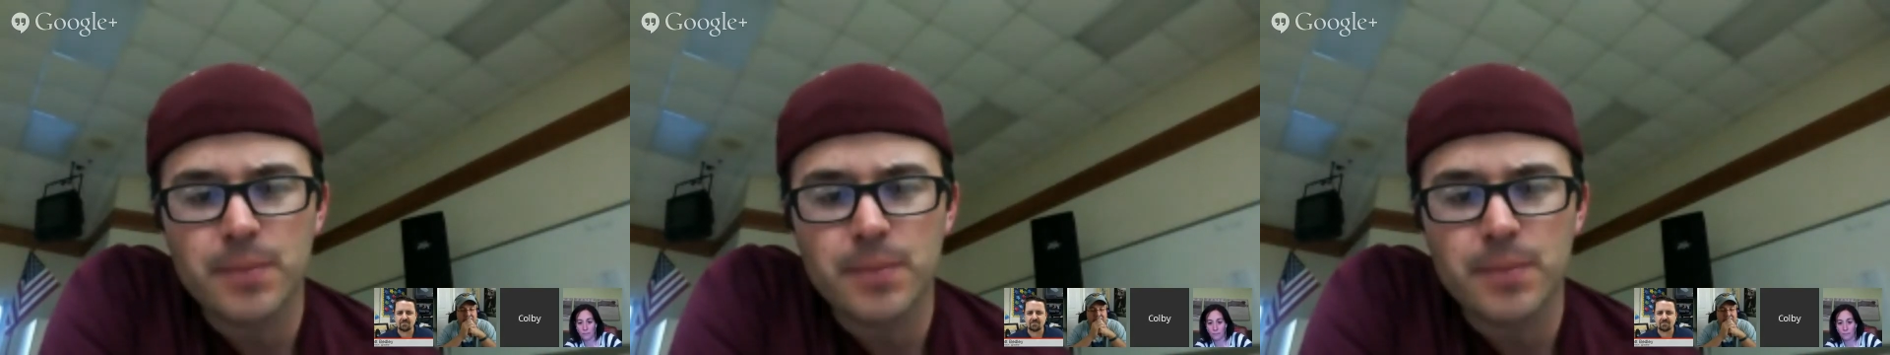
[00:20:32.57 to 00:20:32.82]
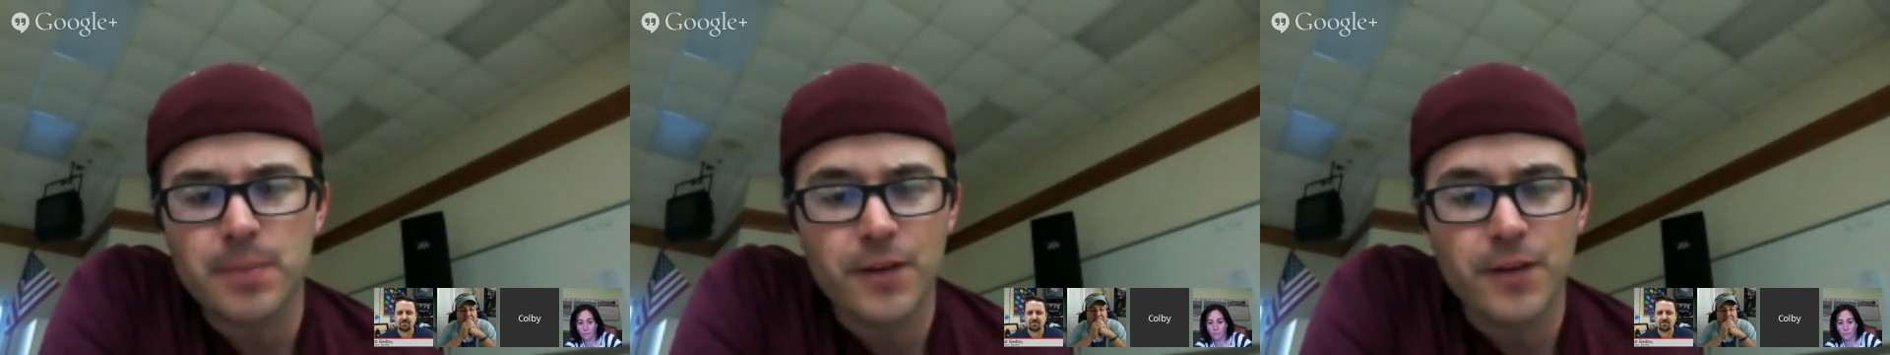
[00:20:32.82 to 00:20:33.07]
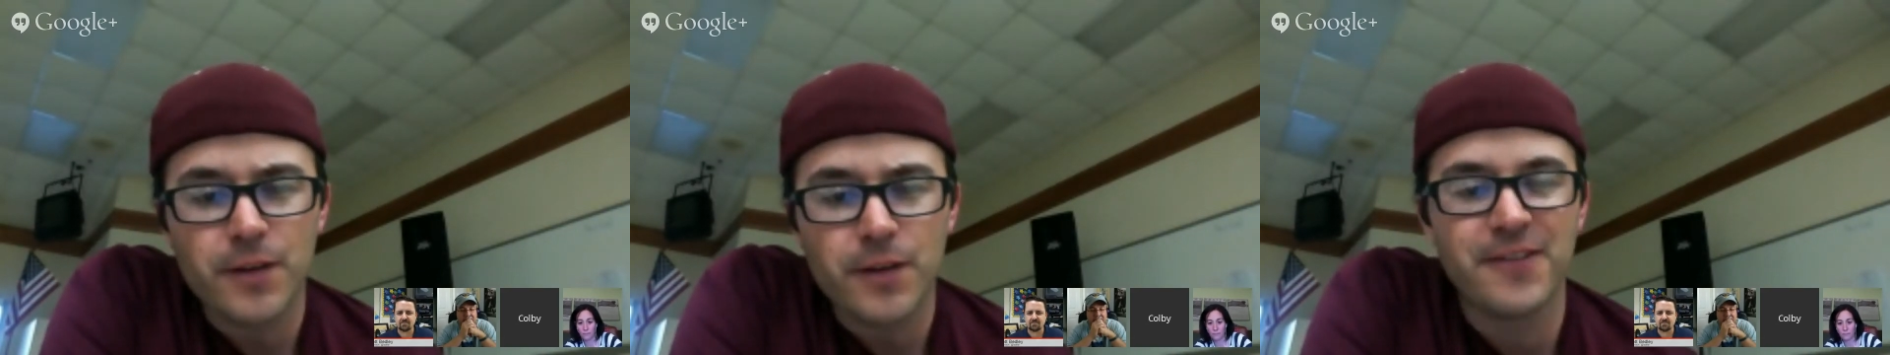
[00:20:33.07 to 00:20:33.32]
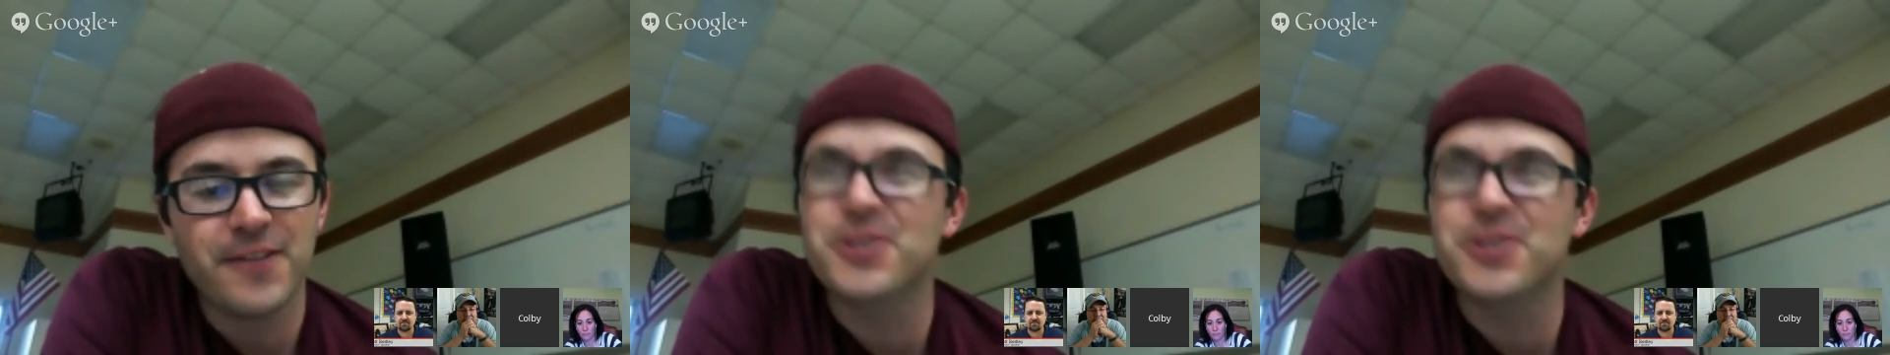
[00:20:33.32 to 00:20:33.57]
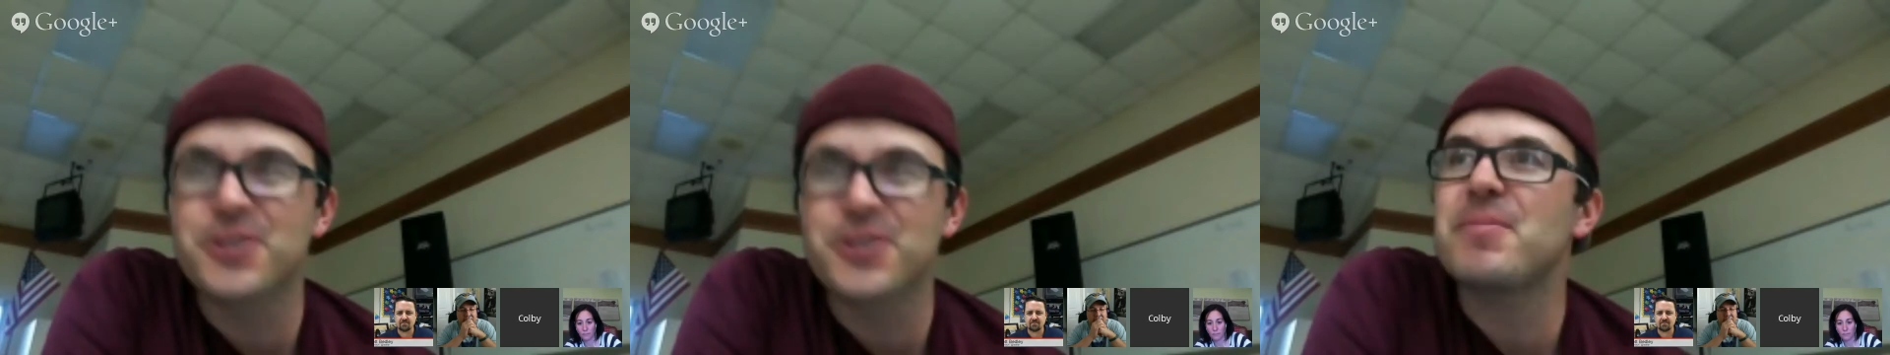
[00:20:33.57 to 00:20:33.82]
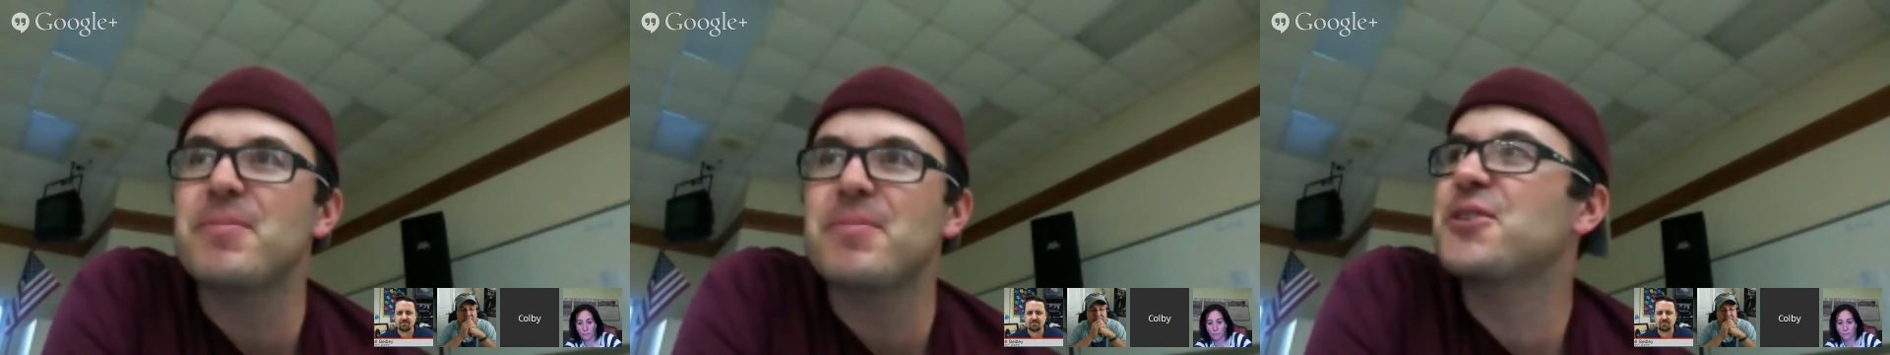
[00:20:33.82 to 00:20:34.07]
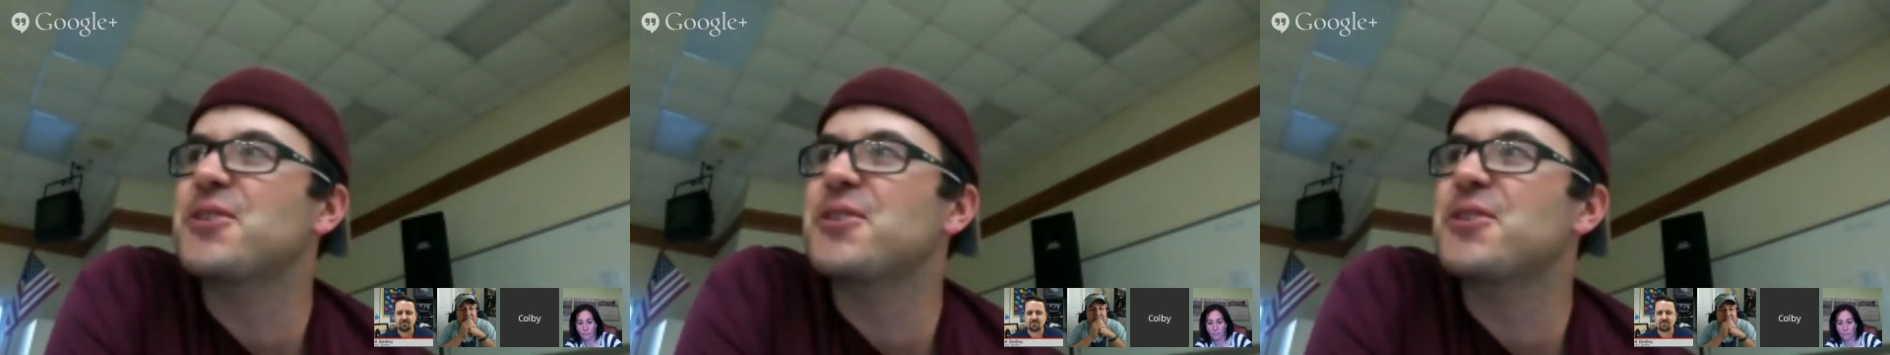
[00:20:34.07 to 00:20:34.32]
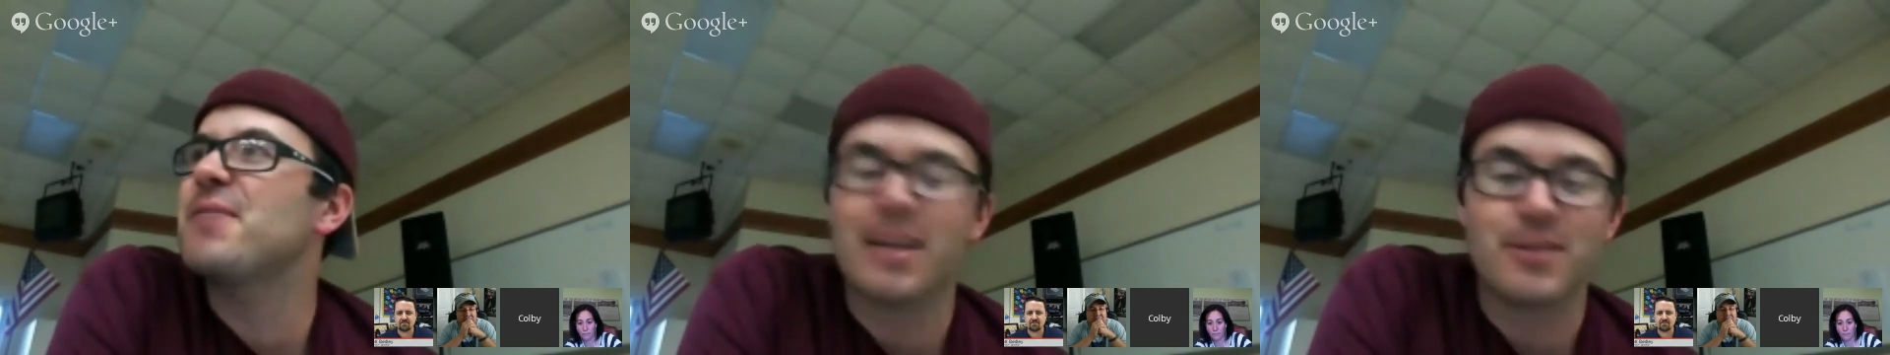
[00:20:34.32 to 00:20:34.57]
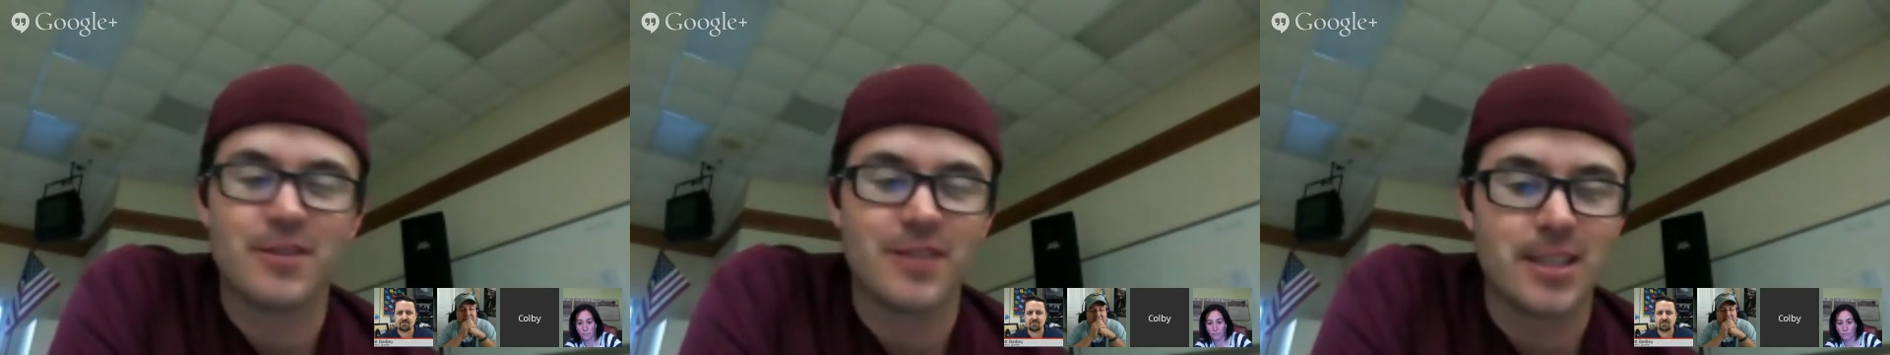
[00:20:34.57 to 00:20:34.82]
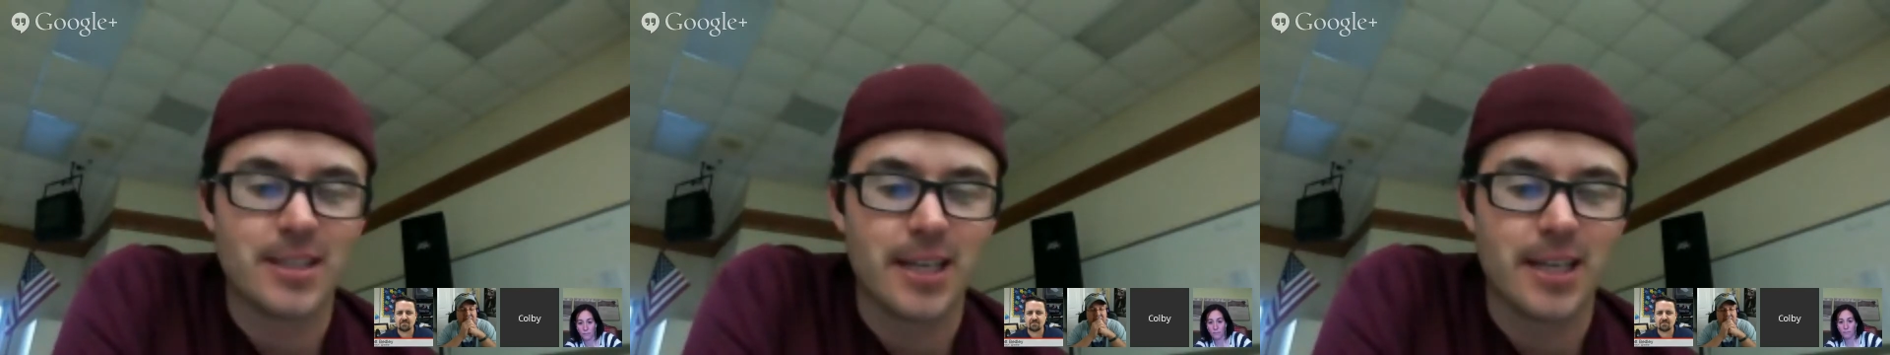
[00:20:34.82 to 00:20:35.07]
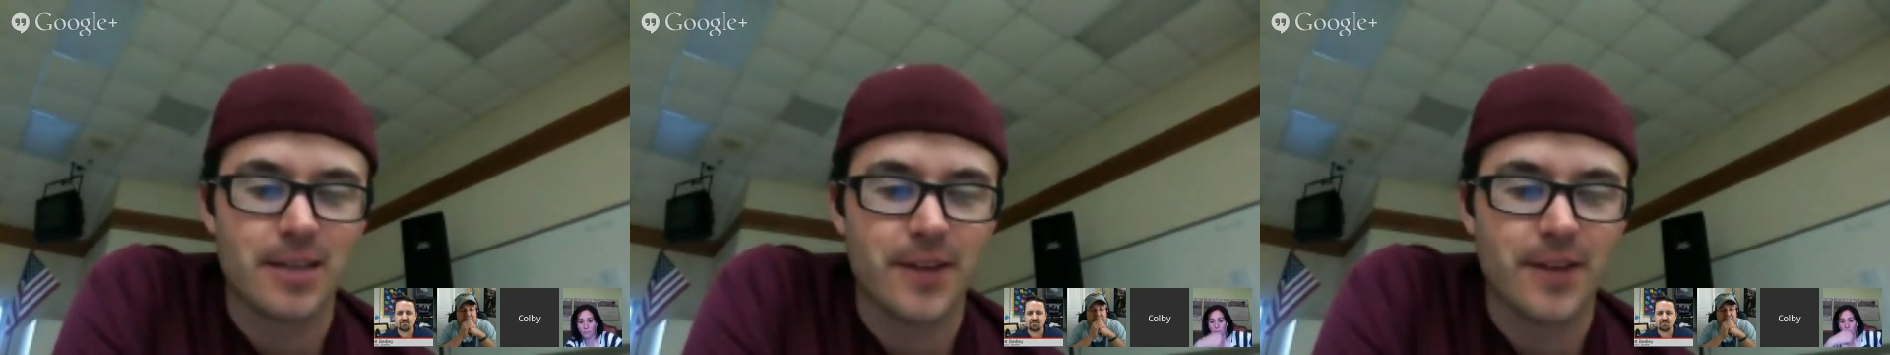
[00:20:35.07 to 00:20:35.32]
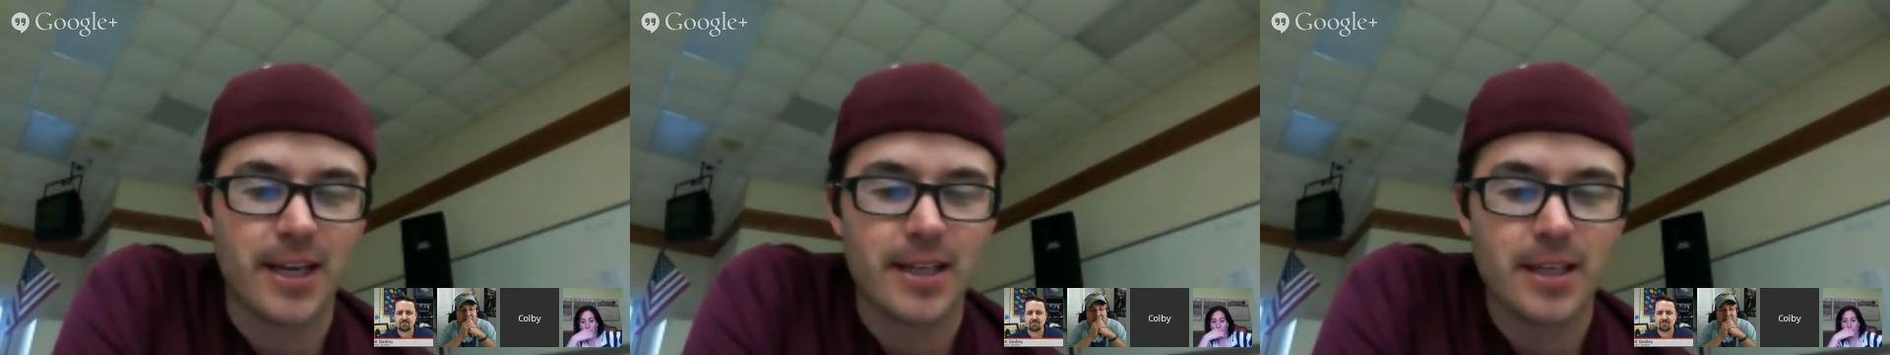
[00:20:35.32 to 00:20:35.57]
an overnight field trip in 3rd grade, which I was very terrified.